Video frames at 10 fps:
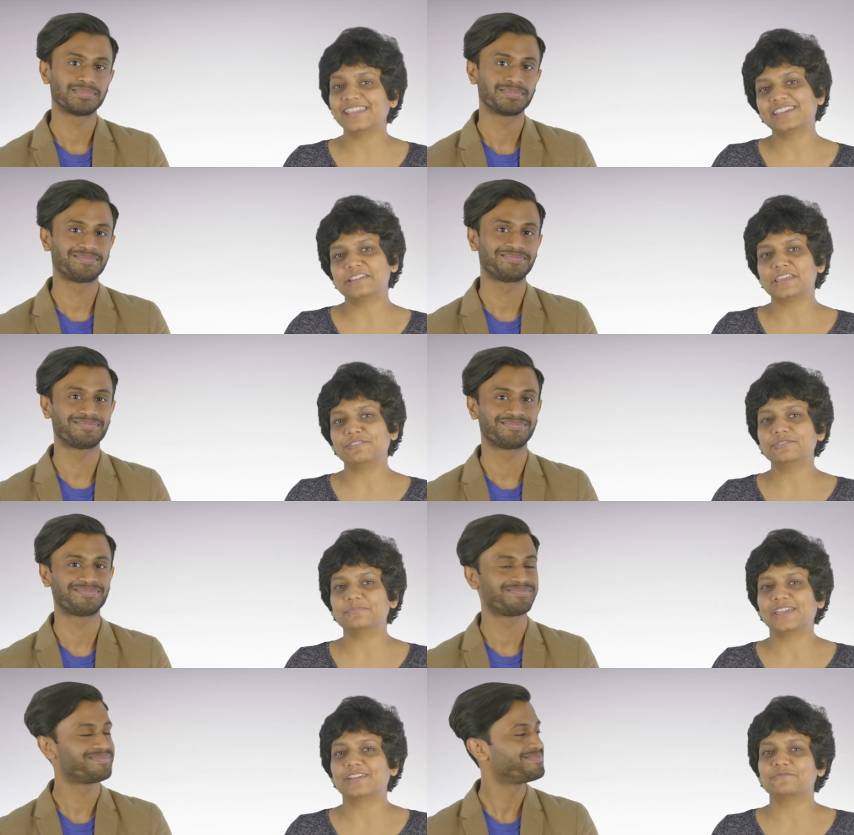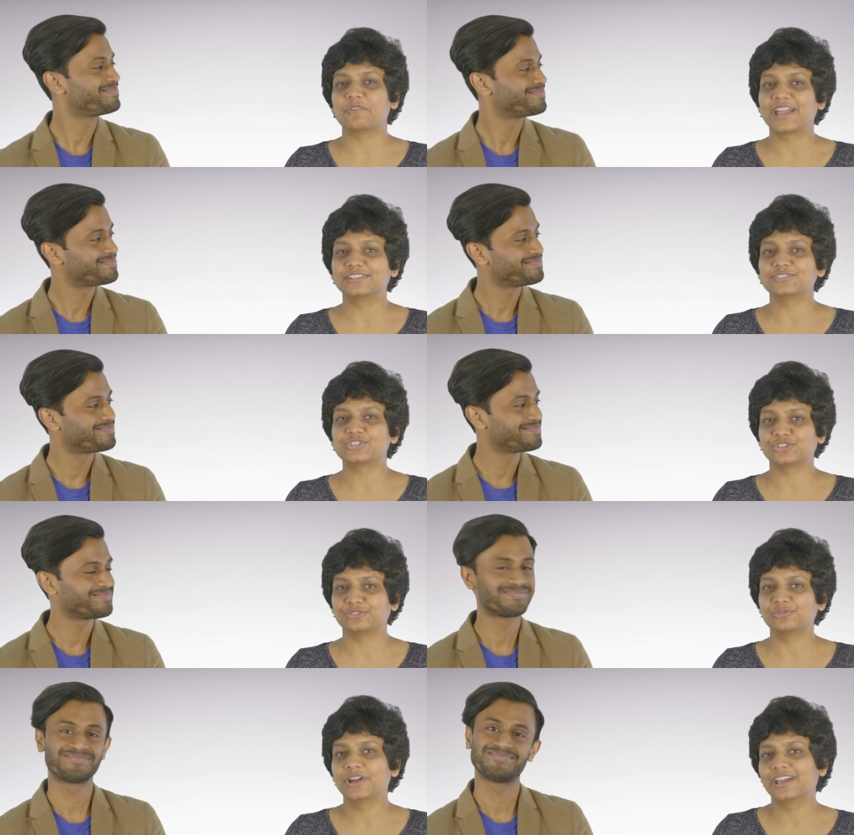Speaker 1: they can even be invited
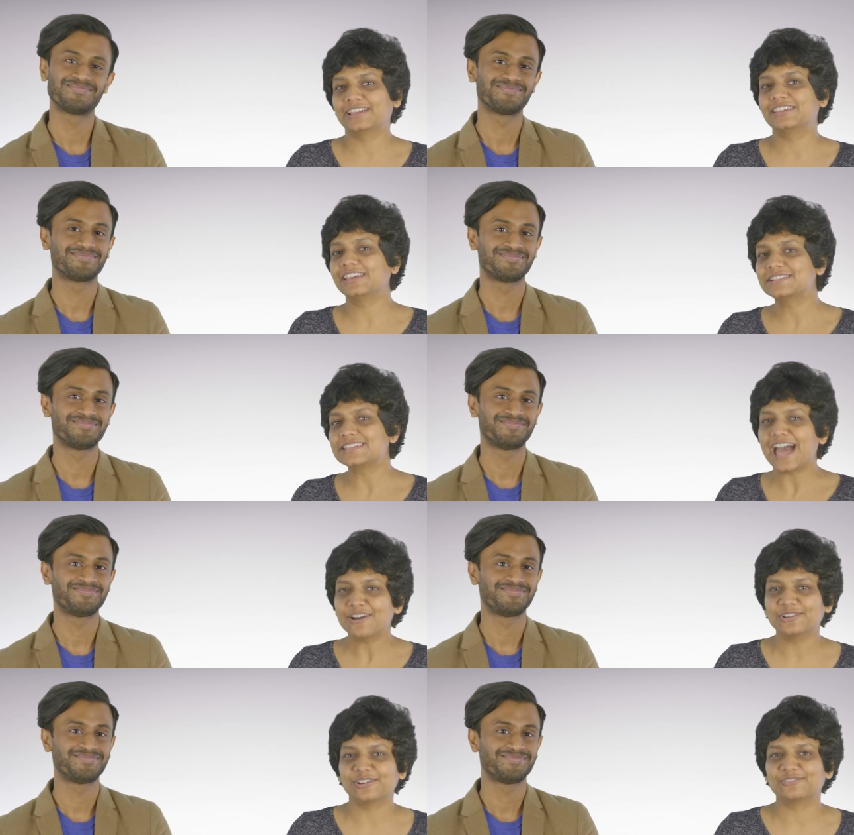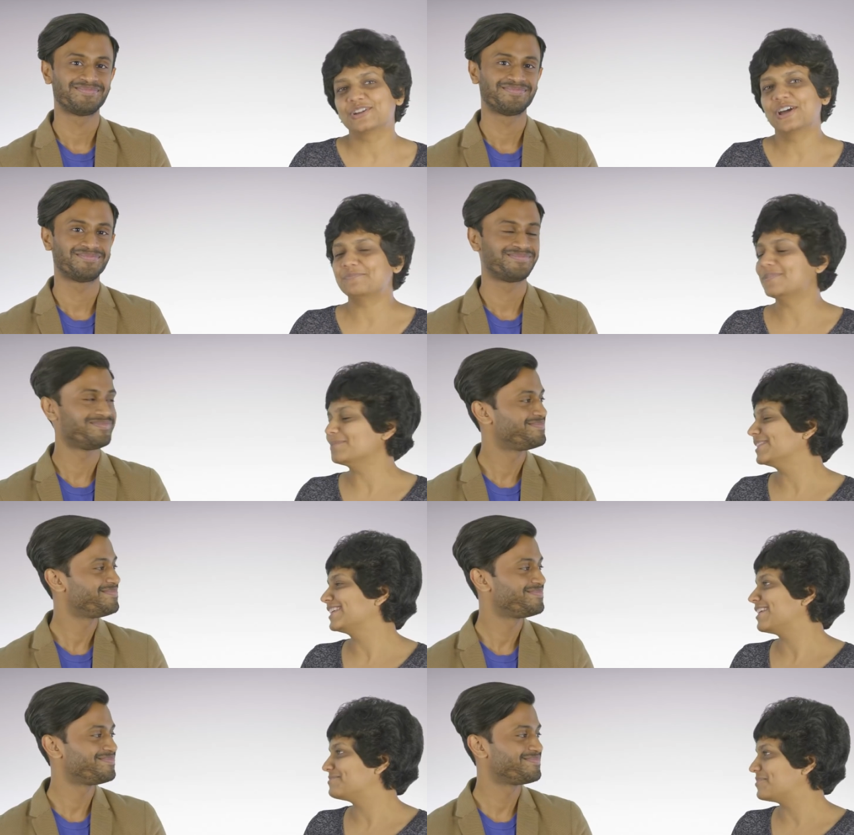to and kicked out of a
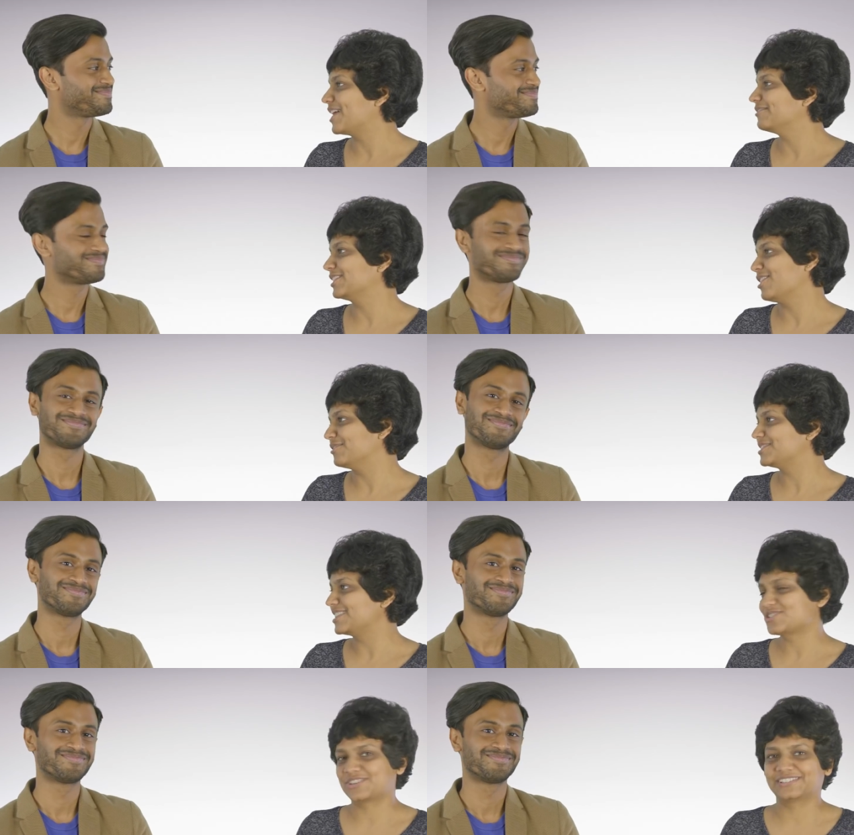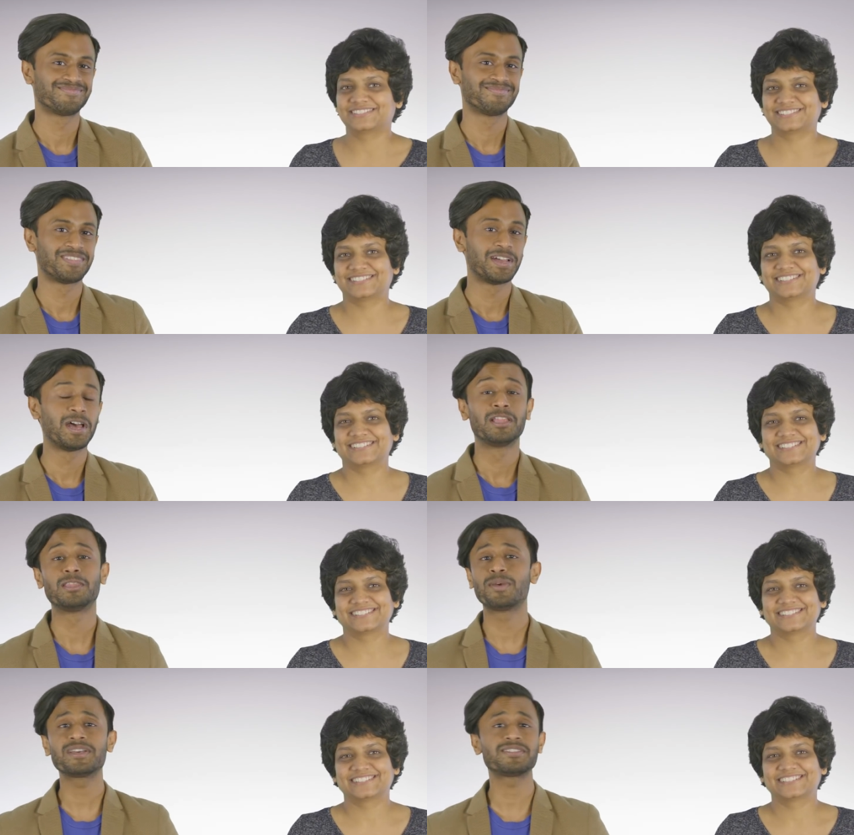public and private conversation.
Speaker 2: The
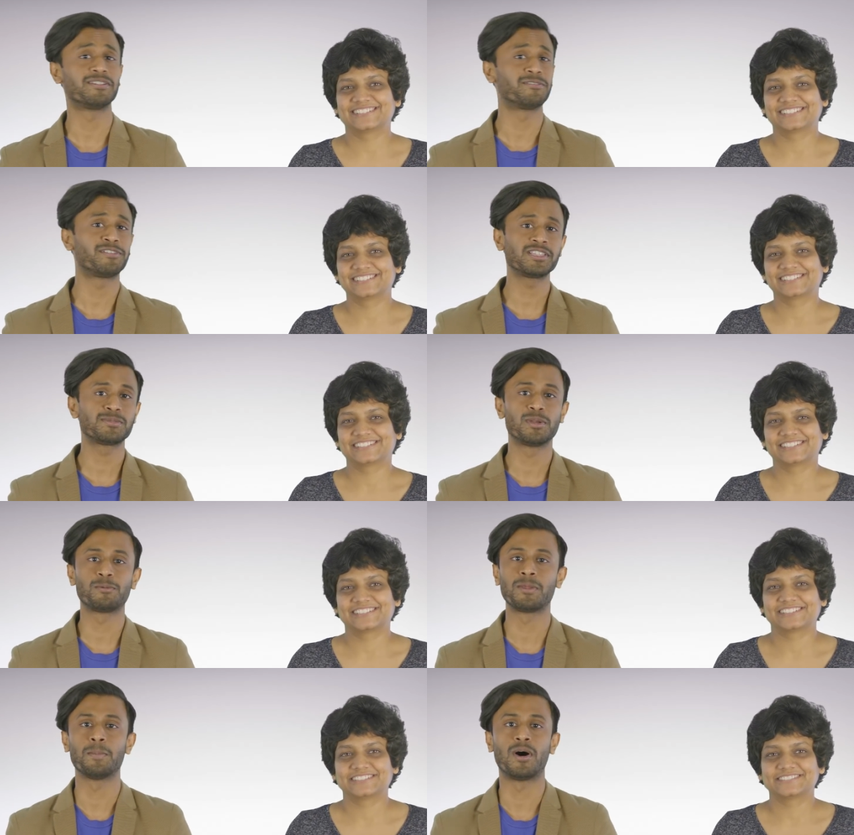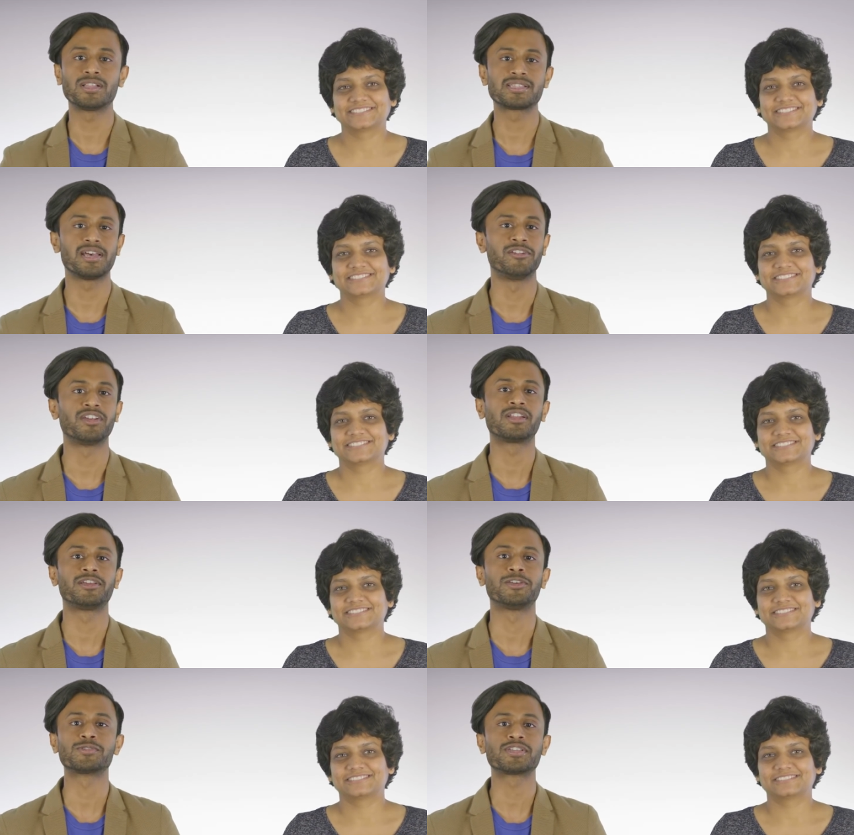biggest difference between bots and regular
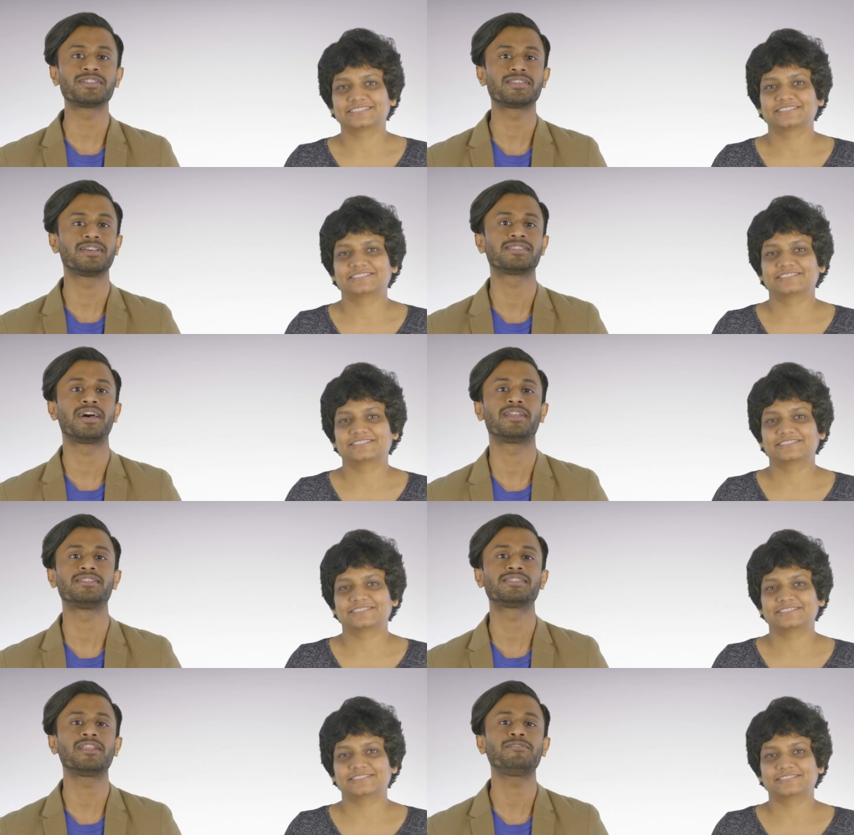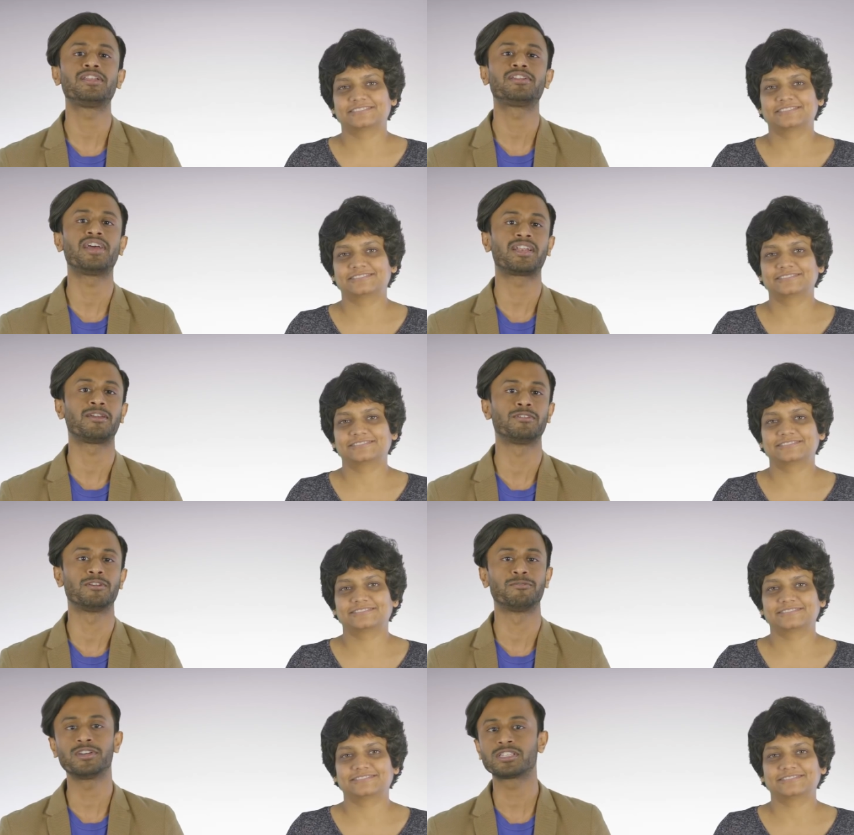users is that instead of interacting with the
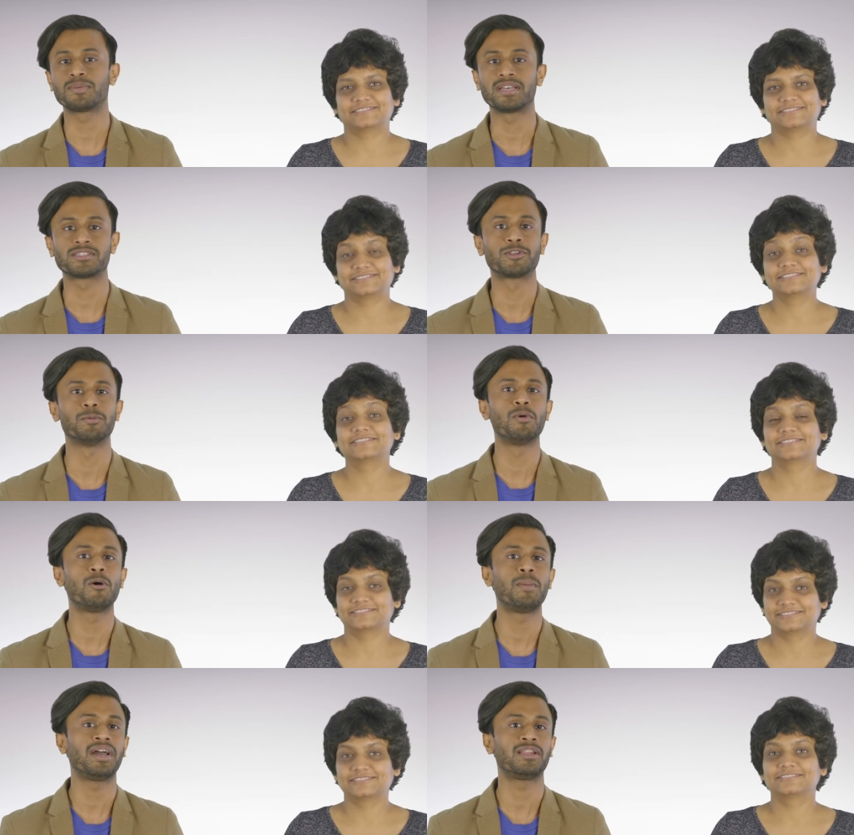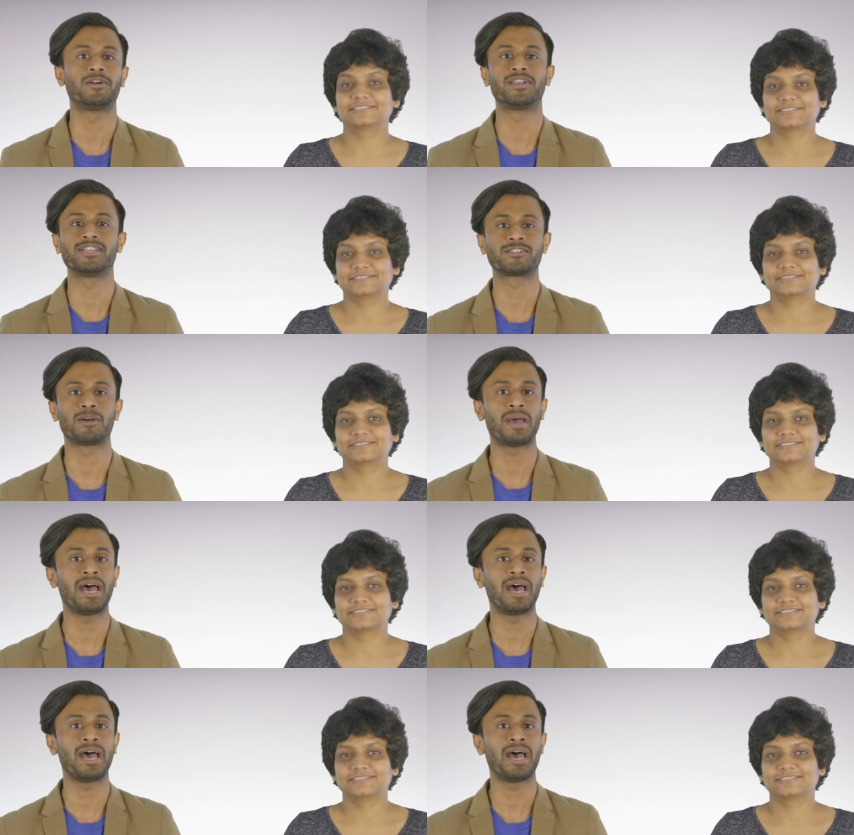workspace through mobile or desktop